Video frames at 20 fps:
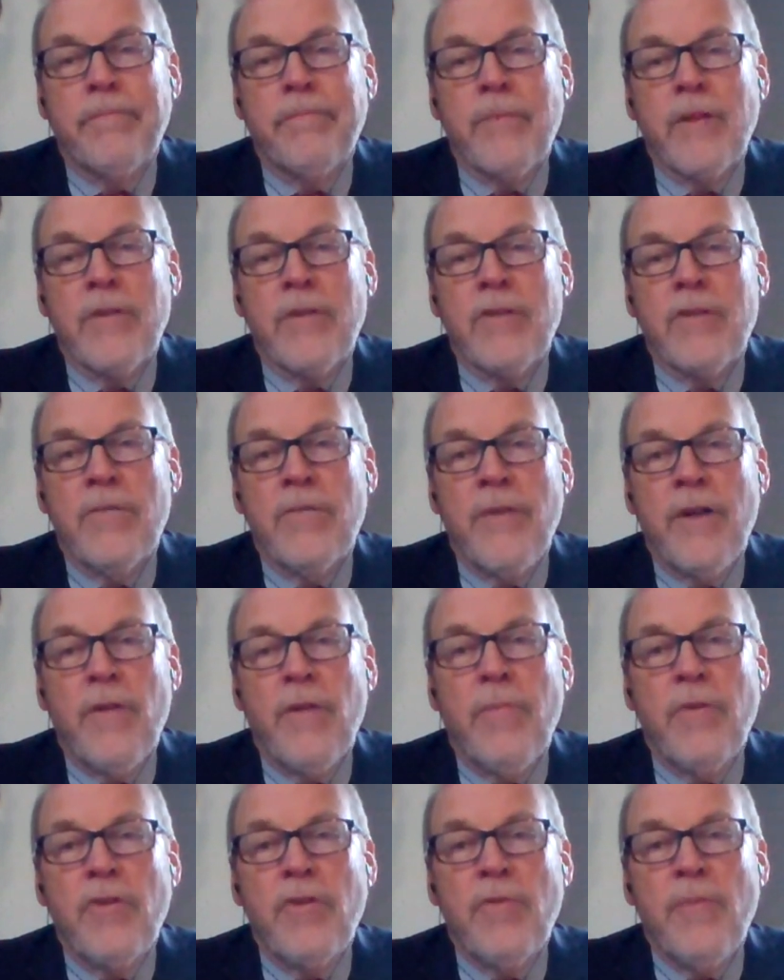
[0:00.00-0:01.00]
severe,
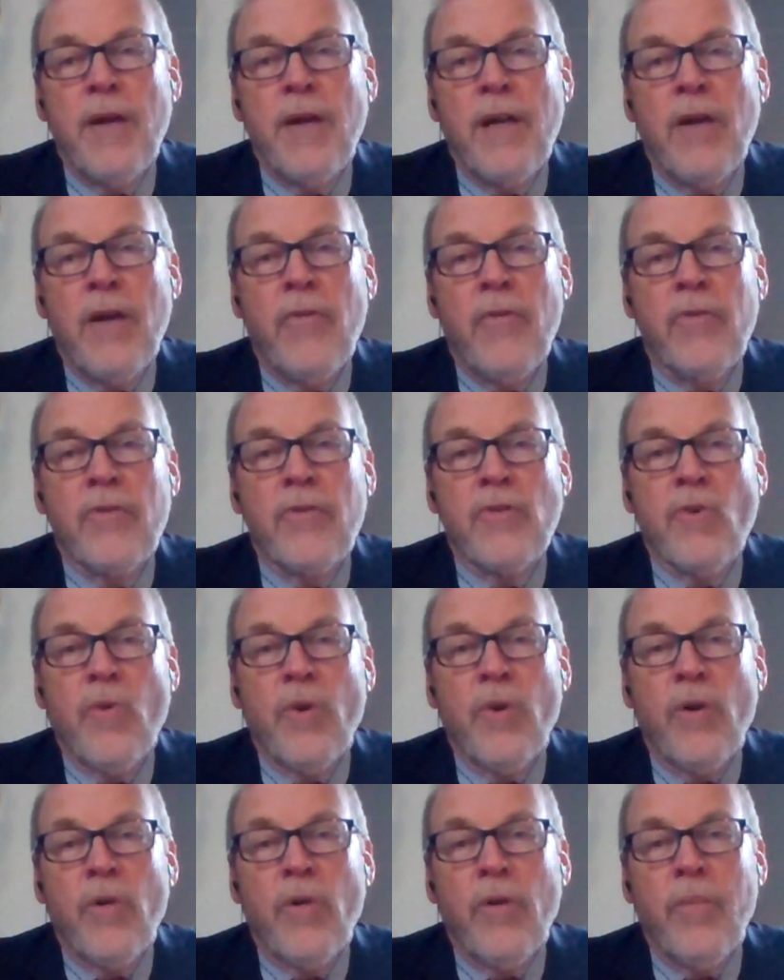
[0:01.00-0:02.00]
but you may go to the
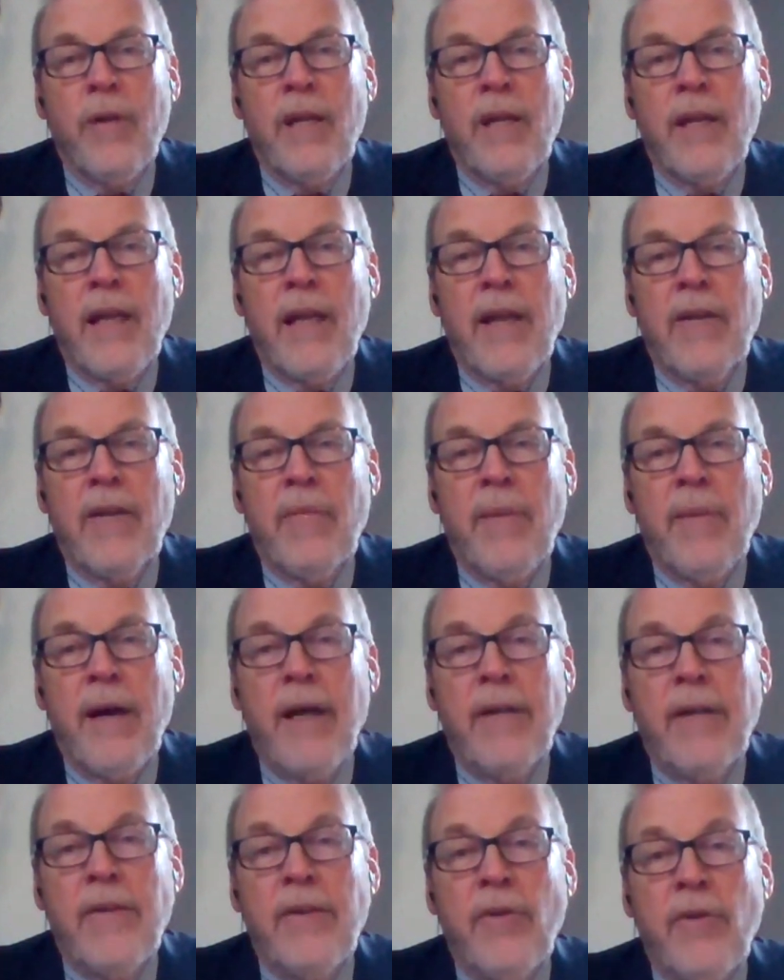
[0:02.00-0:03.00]
store and only be allowed to
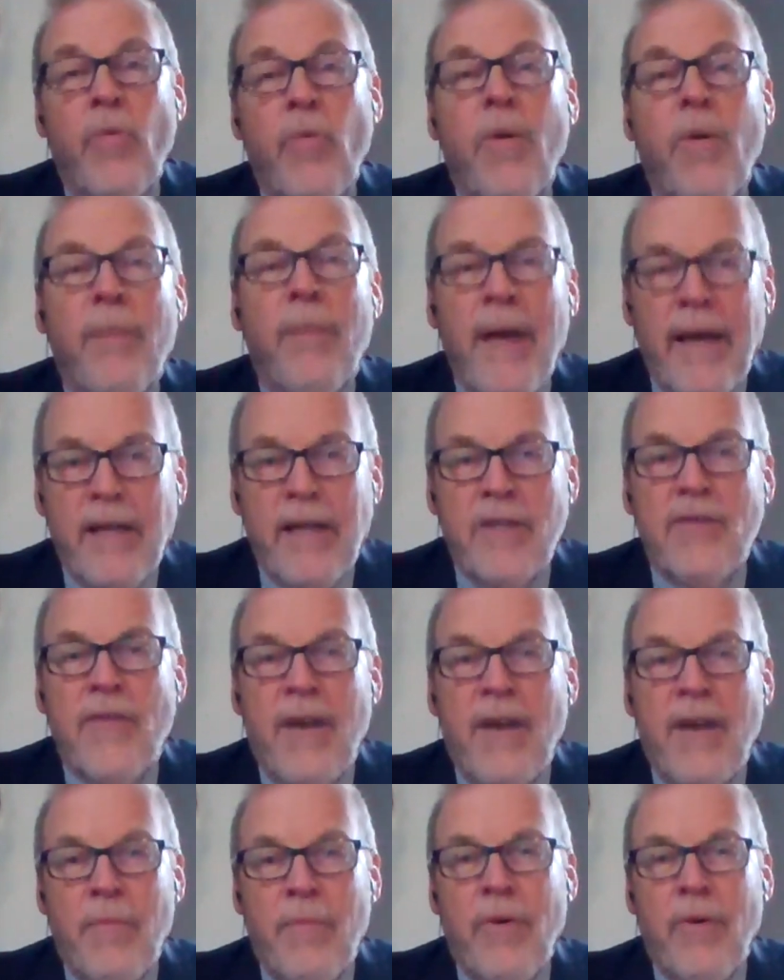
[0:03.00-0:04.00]
buy, one package of
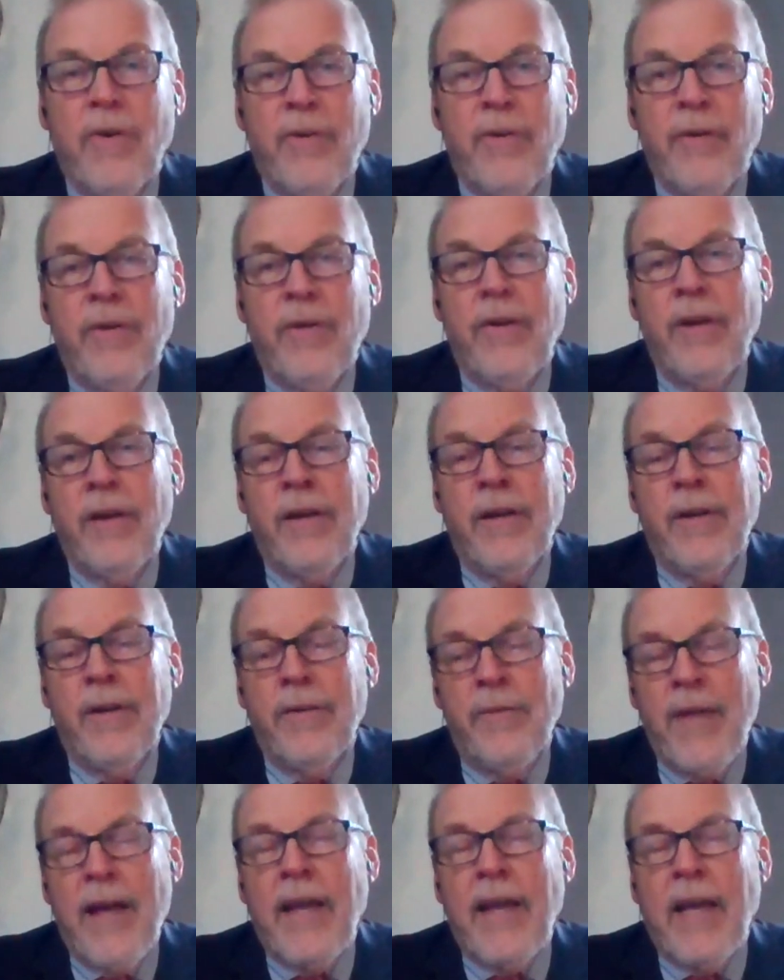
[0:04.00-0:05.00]
hamburger.
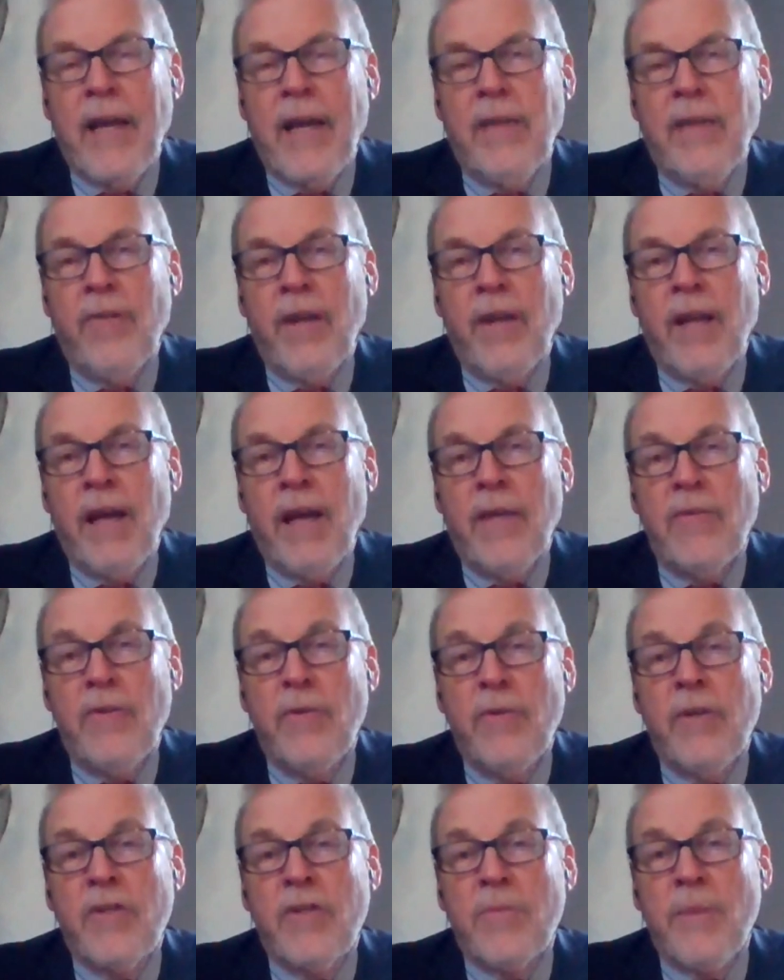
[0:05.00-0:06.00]
That kind of thing I
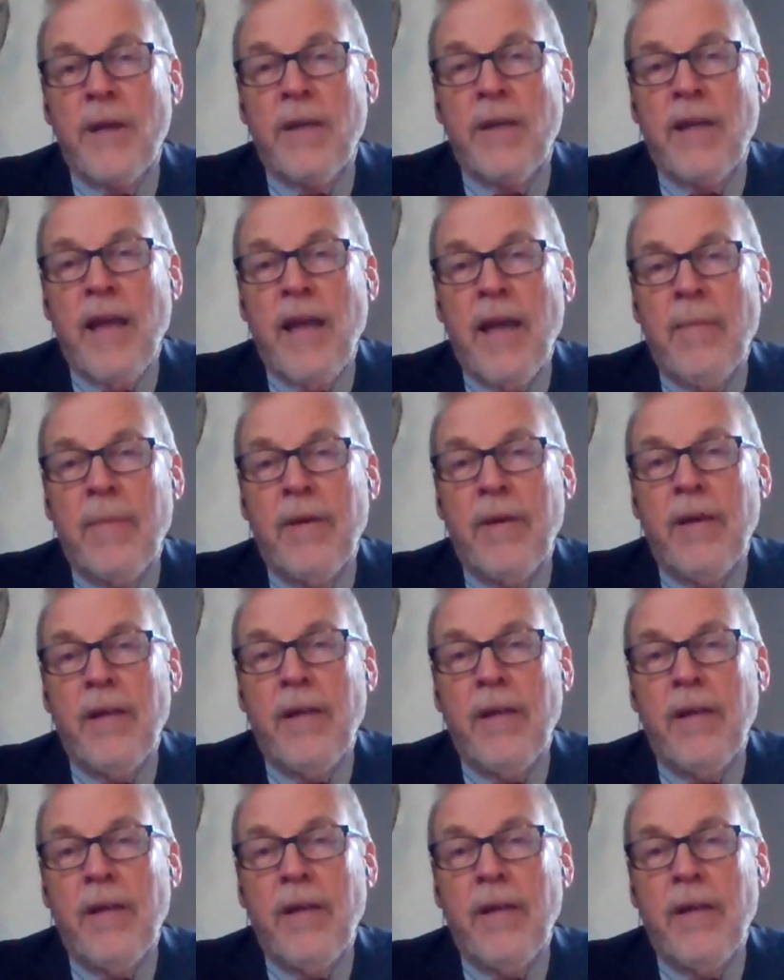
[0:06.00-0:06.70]
do expect to happen.